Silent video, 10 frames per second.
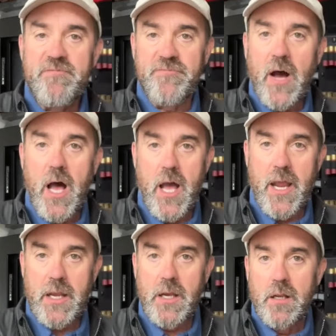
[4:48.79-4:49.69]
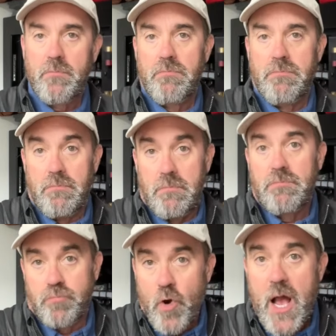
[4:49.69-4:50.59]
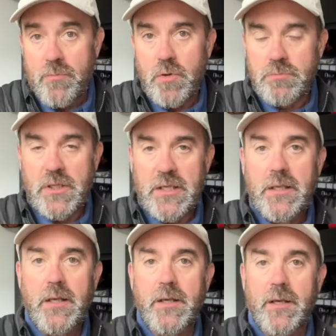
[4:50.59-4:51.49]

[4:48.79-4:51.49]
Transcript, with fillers: fine, probably,